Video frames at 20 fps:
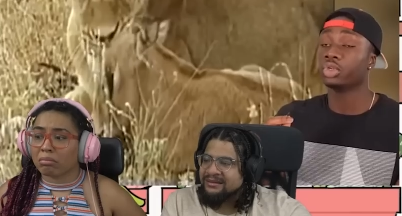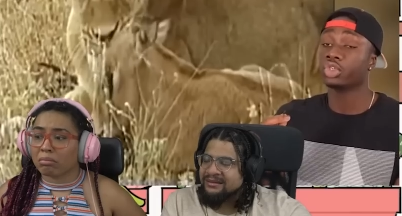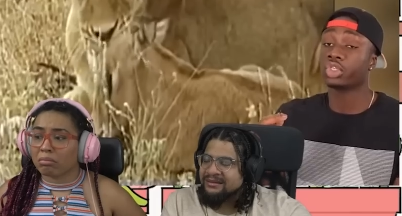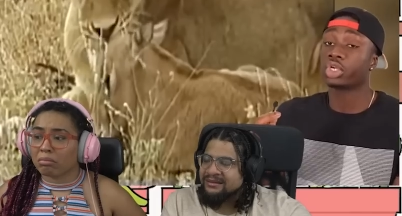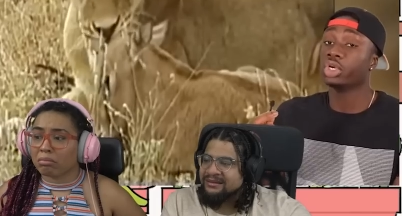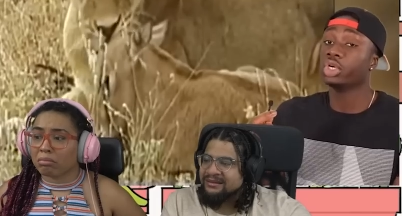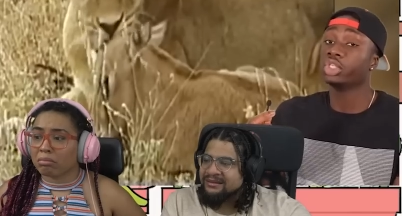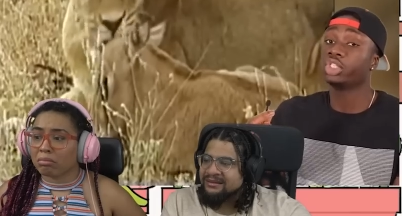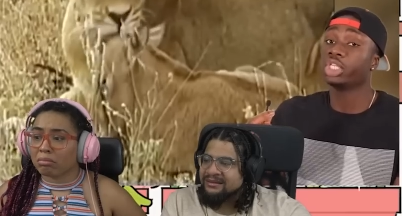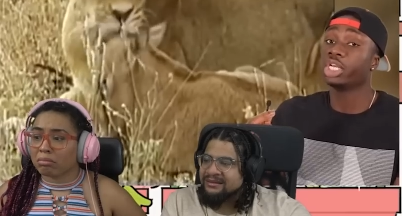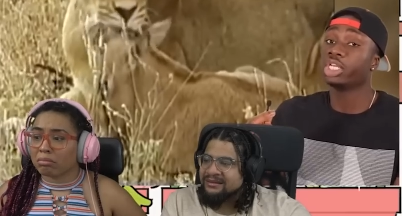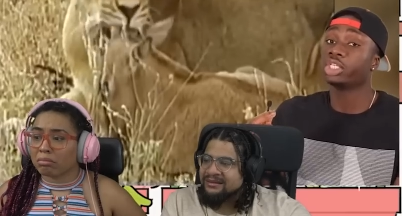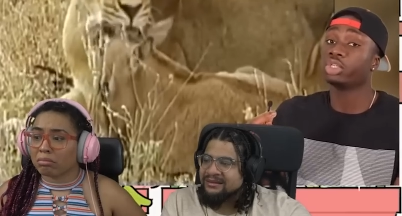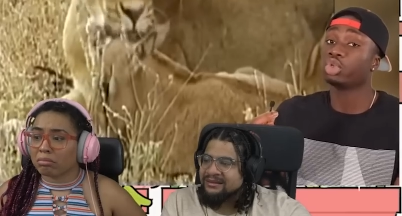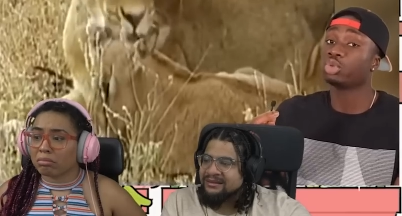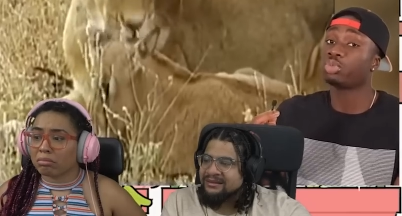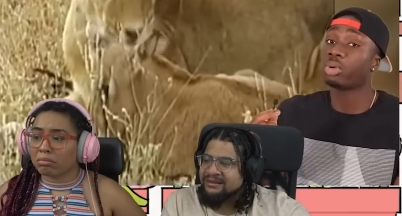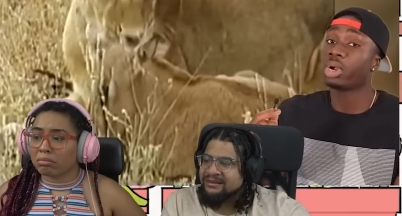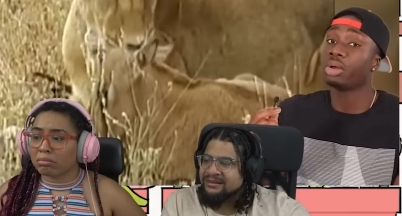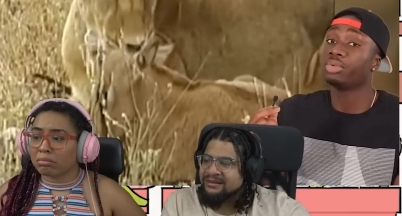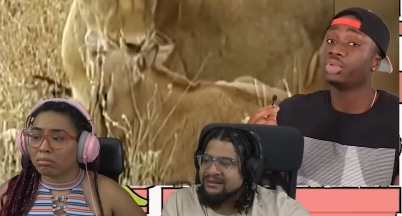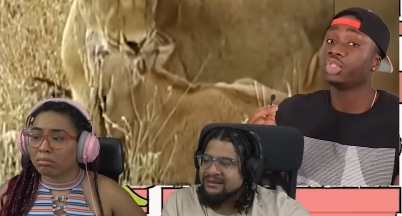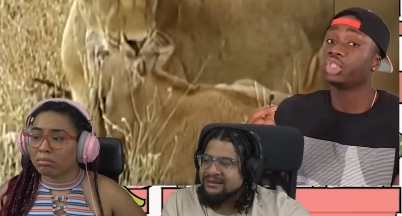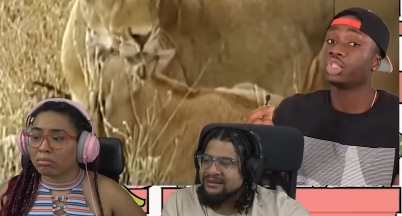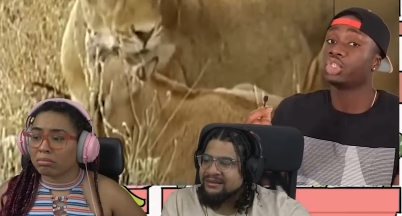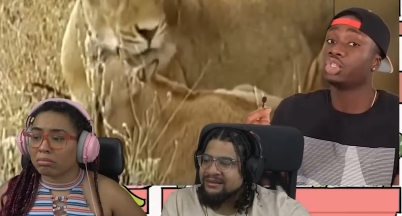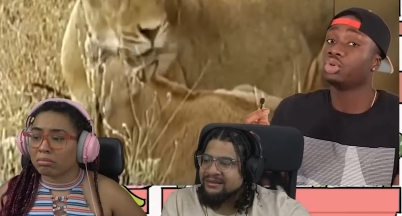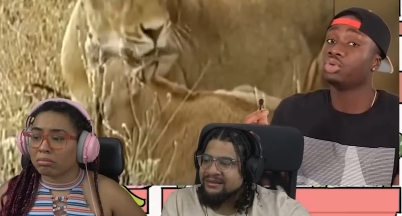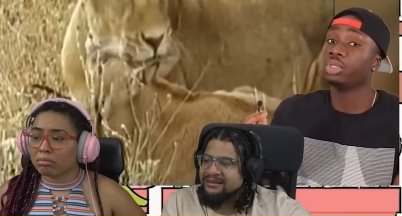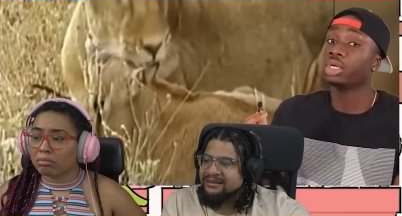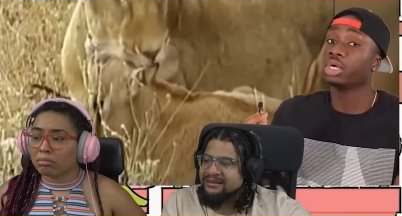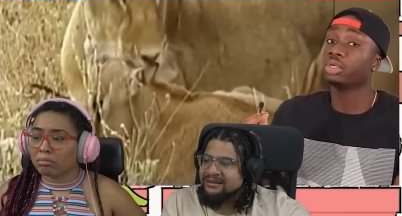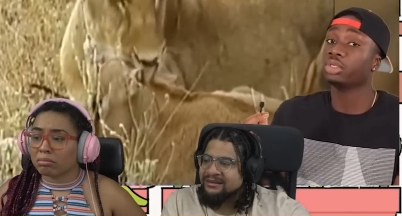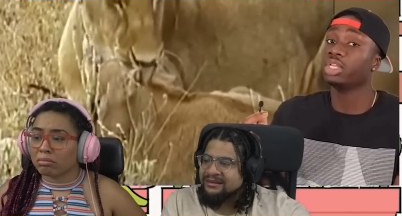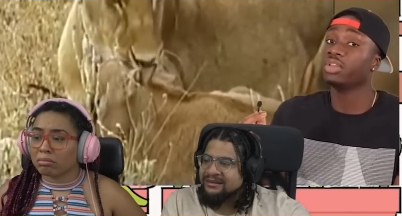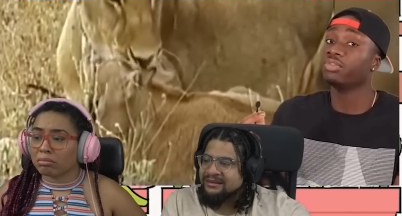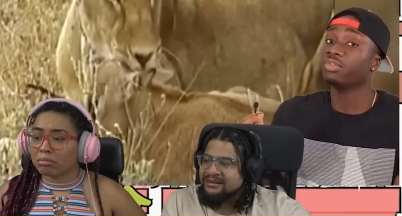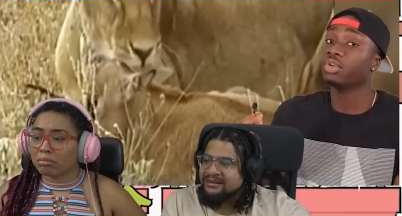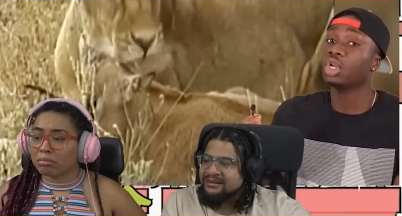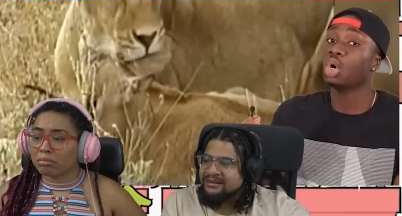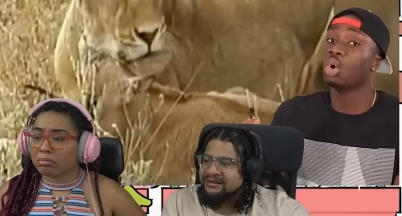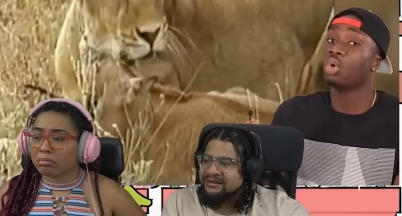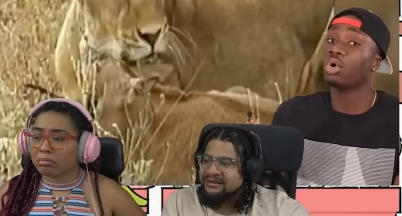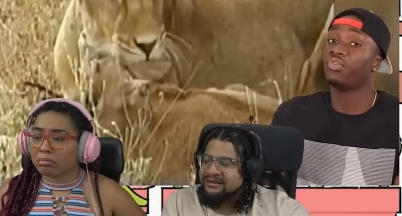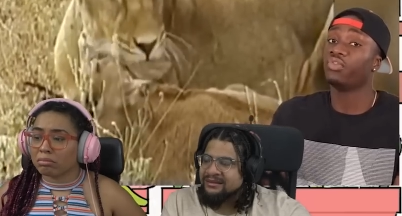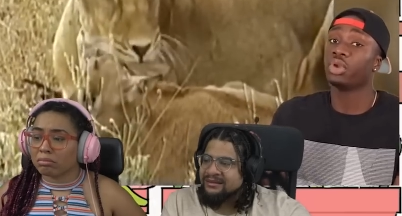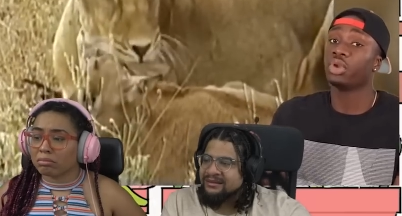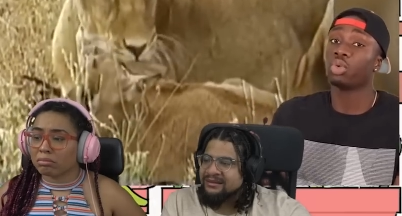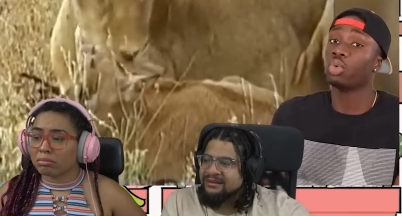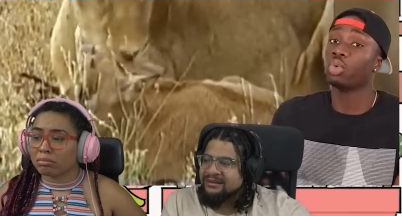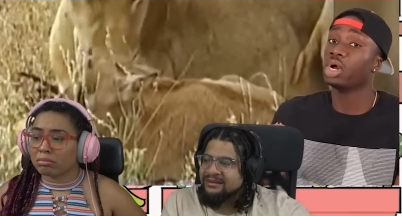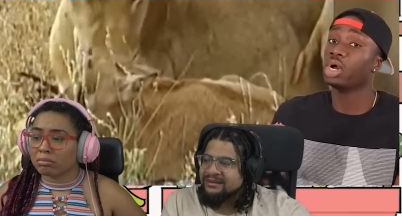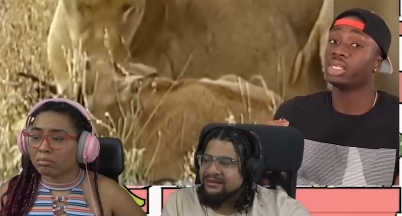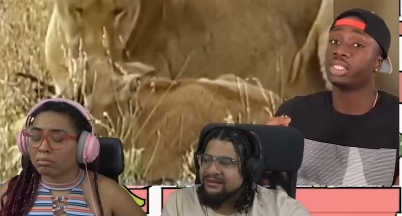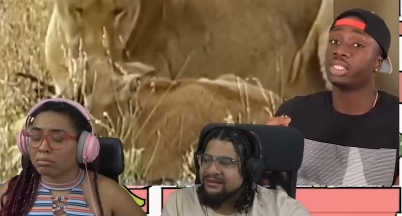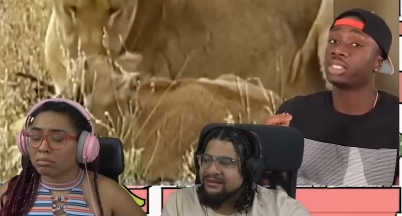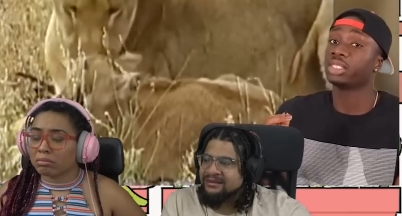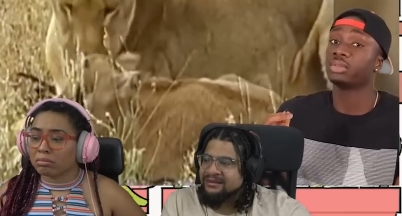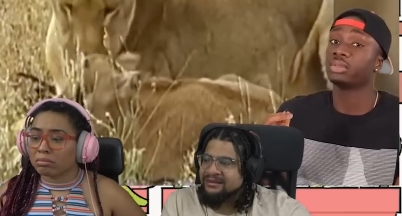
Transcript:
Speaker 1: There's a good chance it was probably just too young to even know what fear was.